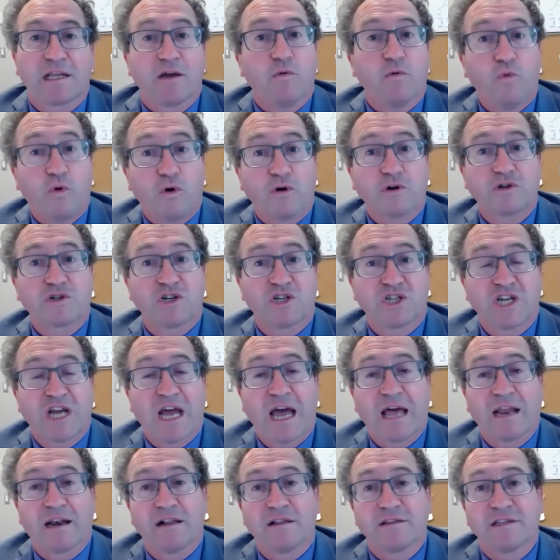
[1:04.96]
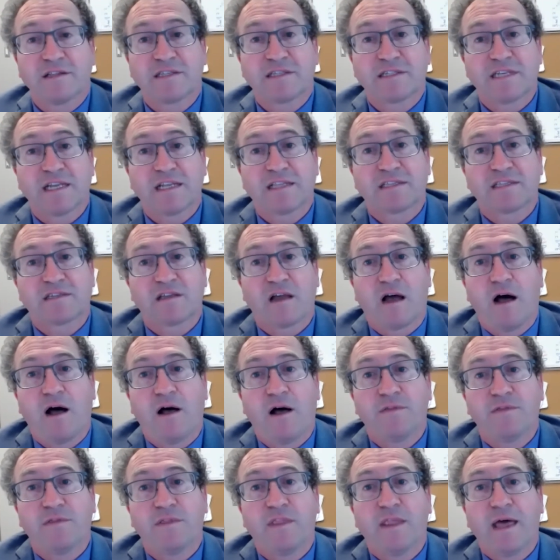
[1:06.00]
water channel that sits
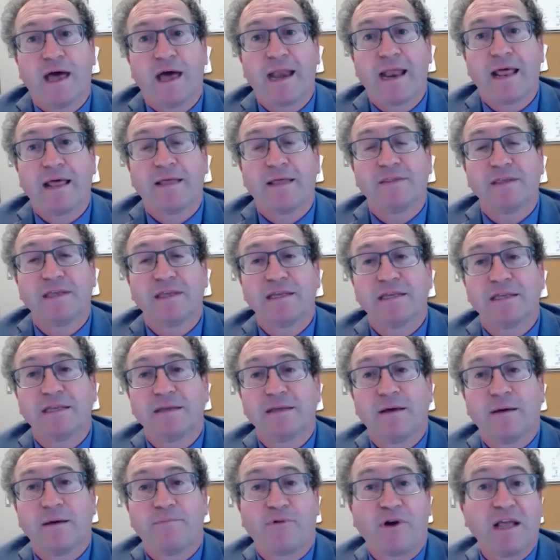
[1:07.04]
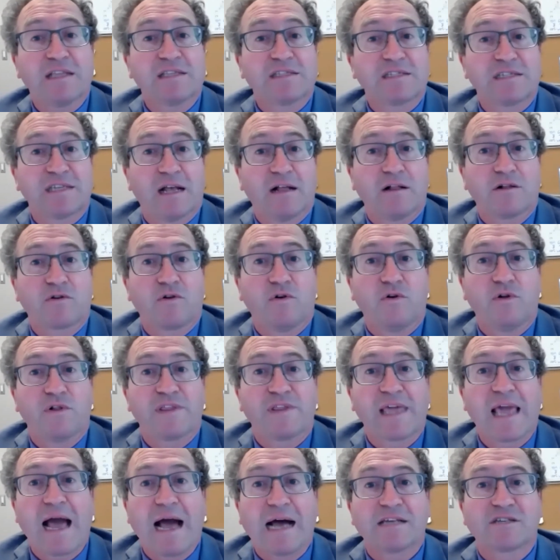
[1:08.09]
on the brain cell called
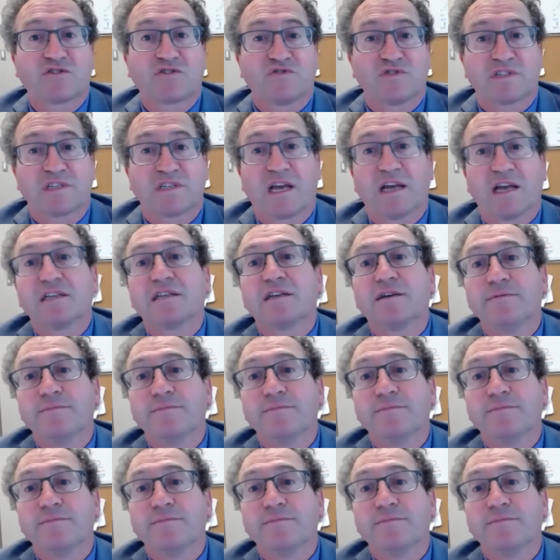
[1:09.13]
the astrocyte.